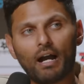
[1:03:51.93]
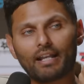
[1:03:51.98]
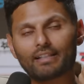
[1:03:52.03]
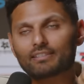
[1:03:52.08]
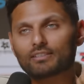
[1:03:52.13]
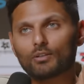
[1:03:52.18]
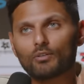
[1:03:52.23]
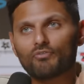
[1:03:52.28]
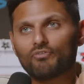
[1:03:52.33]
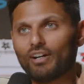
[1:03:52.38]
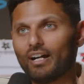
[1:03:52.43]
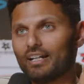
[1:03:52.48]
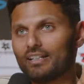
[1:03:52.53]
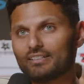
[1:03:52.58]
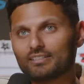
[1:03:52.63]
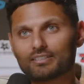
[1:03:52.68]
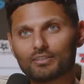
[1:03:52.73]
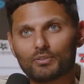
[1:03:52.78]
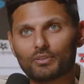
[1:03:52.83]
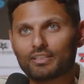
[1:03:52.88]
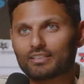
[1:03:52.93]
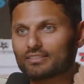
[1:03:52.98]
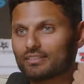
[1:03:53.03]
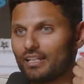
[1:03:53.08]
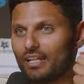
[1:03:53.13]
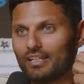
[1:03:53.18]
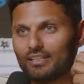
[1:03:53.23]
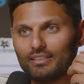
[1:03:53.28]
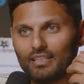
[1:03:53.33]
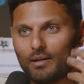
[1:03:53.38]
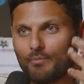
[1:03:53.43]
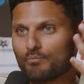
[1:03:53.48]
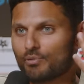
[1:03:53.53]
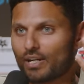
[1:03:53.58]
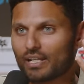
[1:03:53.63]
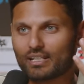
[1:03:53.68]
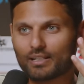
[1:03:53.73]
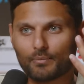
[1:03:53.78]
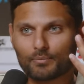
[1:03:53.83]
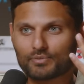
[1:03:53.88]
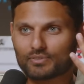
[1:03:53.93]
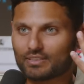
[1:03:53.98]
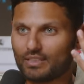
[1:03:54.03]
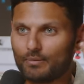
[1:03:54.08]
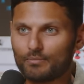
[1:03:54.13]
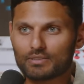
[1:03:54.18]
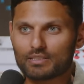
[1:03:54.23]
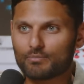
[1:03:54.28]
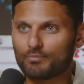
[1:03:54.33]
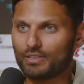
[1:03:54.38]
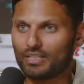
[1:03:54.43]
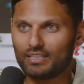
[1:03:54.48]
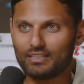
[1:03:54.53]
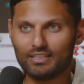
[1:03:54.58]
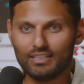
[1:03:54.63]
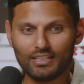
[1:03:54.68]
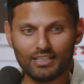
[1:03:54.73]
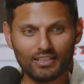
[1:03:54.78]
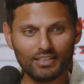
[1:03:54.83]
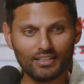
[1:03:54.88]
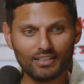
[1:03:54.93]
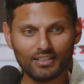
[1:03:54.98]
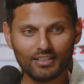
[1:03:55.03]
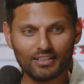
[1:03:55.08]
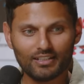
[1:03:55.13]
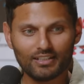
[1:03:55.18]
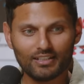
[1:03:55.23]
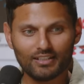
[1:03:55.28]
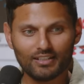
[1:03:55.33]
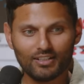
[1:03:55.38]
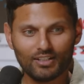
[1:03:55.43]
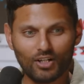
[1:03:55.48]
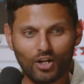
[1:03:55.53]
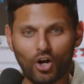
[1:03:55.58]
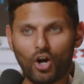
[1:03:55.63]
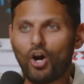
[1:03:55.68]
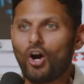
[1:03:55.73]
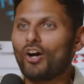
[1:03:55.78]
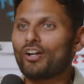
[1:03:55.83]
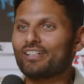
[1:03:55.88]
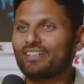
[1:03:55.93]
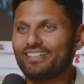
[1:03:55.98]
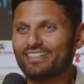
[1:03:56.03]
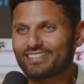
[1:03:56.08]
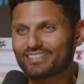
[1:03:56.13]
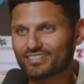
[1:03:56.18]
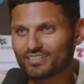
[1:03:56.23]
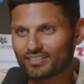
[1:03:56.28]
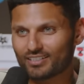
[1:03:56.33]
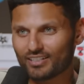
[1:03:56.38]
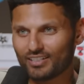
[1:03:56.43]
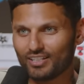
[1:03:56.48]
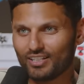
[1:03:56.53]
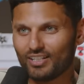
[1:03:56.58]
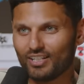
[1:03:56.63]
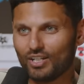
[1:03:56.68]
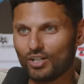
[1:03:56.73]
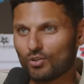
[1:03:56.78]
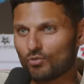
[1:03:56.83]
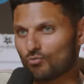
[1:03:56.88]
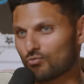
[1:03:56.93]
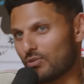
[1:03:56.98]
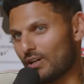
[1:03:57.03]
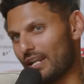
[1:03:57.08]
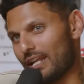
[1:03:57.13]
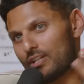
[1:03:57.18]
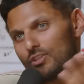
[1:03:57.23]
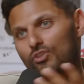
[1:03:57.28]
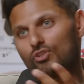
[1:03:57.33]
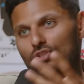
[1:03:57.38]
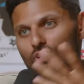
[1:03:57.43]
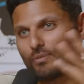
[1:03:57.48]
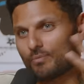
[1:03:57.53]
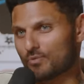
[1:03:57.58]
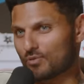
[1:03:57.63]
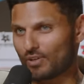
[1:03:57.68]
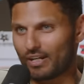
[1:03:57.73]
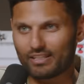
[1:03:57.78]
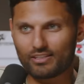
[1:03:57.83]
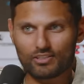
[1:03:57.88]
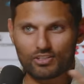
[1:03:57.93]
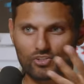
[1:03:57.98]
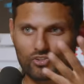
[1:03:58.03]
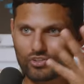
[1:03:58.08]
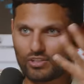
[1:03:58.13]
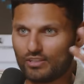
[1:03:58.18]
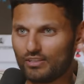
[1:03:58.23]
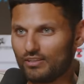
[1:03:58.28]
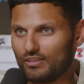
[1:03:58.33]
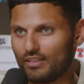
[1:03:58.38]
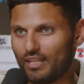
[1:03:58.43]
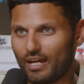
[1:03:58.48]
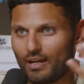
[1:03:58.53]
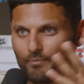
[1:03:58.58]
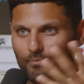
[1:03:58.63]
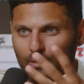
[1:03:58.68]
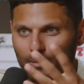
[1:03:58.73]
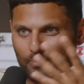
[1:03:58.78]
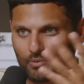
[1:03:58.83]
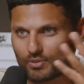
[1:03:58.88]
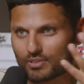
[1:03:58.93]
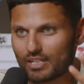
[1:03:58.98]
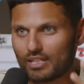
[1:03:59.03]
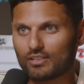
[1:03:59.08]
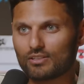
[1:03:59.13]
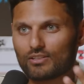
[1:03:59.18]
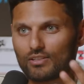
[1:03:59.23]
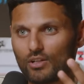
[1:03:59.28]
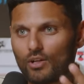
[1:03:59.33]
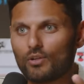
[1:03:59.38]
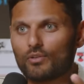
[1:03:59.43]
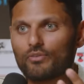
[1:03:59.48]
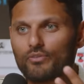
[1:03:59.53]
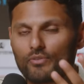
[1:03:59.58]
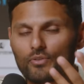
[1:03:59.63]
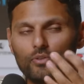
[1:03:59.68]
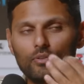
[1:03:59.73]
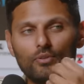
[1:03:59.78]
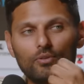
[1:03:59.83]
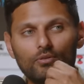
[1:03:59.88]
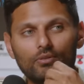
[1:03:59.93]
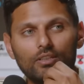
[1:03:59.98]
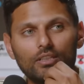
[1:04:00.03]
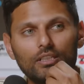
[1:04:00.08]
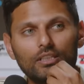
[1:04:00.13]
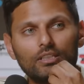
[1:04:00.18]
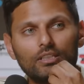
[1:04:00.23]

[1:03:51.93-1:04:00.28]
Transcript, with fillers: I still find till this day that breakups seem to be the hardest yes. relationship transition that people tend to go through,